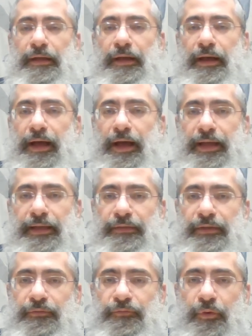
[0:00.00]
uh, in
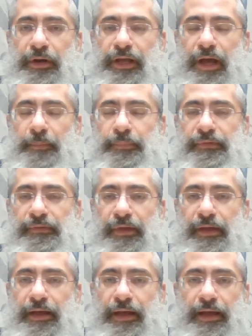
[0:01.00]
the four cups
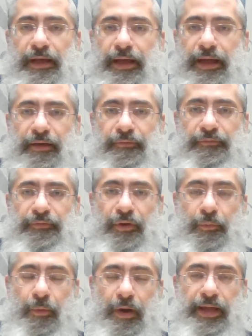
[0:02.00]
uh, of
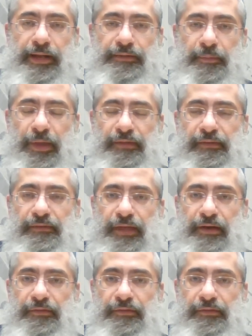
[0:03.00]
wine at the Pesach Seder.